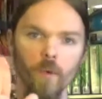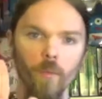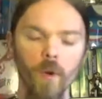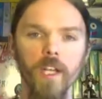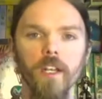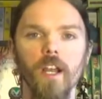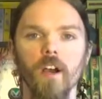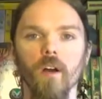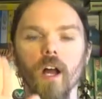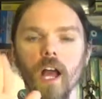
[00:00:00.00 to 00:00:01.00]
Right
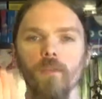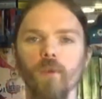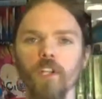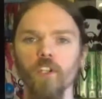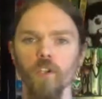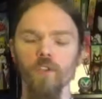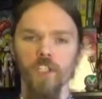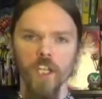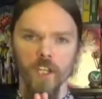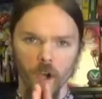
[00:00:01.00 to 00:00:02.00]
now, I want you to
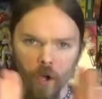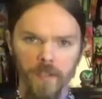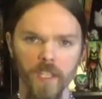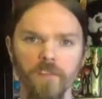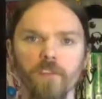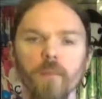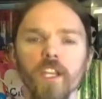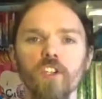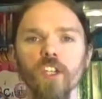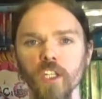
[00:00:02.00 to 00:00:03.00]
take all the
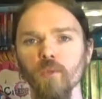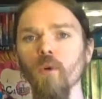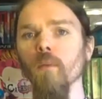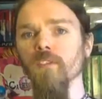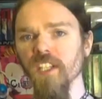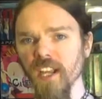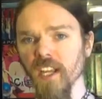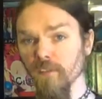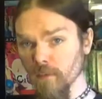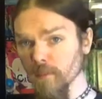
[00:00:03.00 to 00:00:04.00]
information that you will
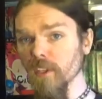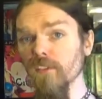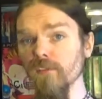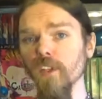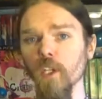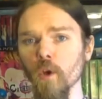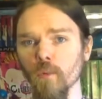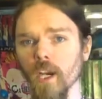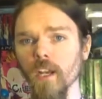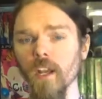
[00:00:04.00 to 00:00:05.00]
obtain from this video
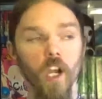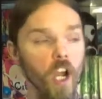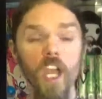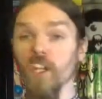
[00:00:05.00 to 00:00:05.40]
right here.